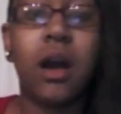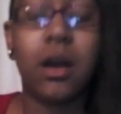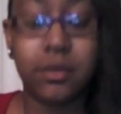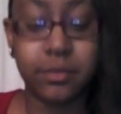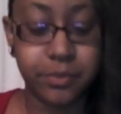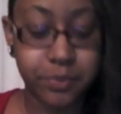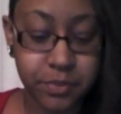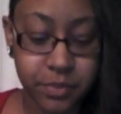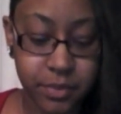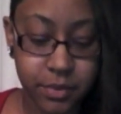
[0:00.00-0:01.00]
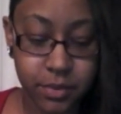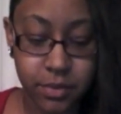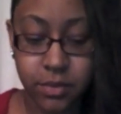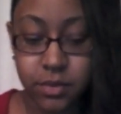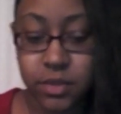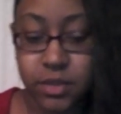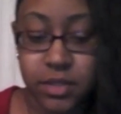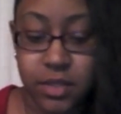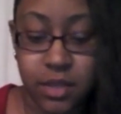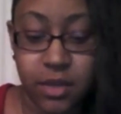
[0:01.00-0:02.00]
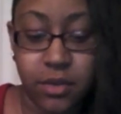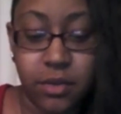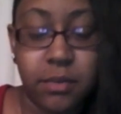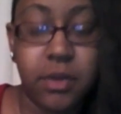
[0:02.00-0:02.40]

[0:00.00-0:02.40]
Let's see here.